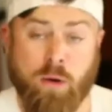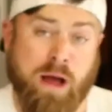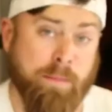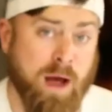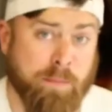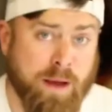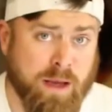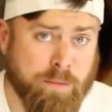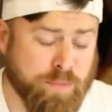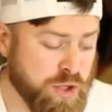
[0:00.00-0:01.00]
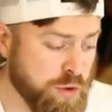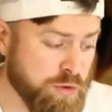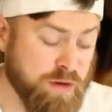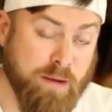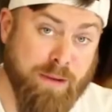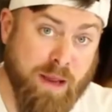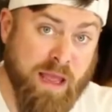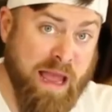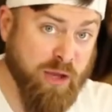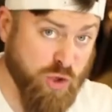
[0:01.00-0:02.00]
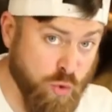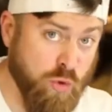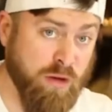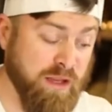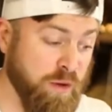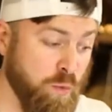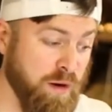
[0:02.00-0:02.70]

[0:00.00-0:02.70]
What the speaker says: I'm on my computer and I'm Googling